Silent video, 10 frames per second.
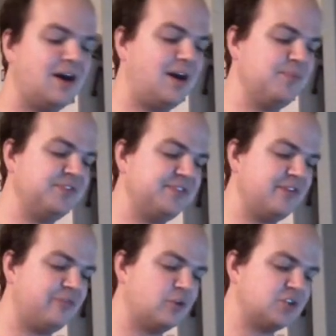This is
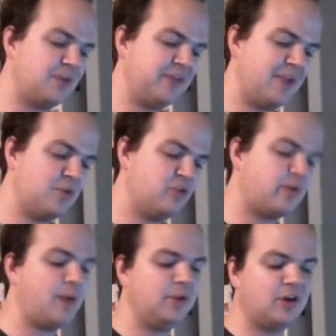a 4-drop Tamer. You're
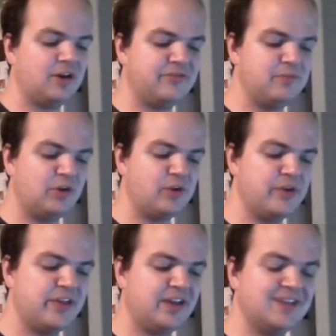probably already familiar
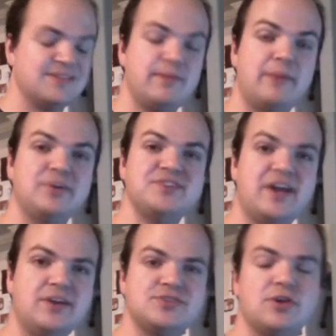with it. It's a memory
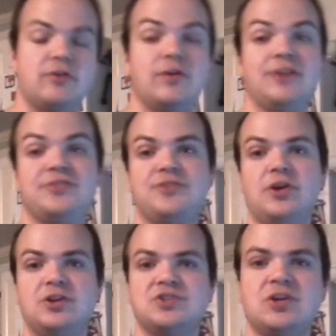setter, so at the
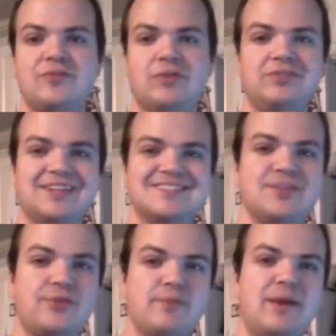start of your turn, if you have less
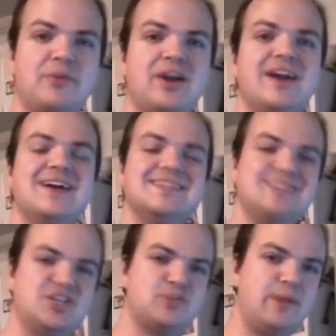than 3 memory,
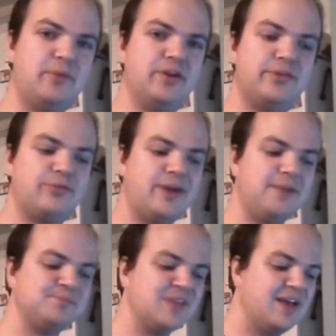set your memory to
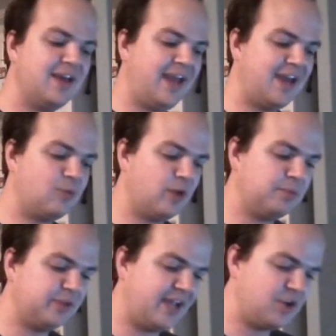3. And
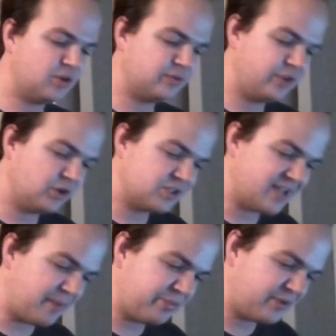when played, you can reveal your
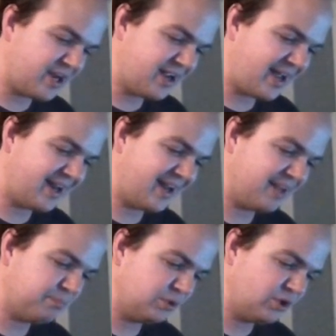top 3, add
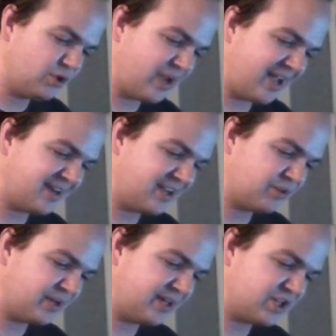a blue and a
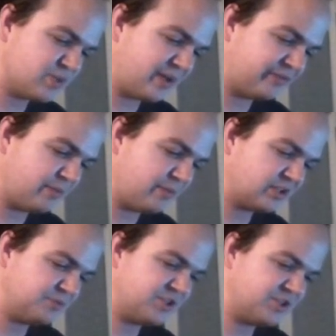green Digimon from
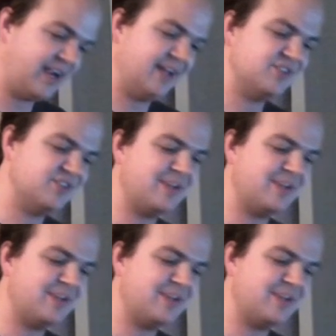among them to your hand.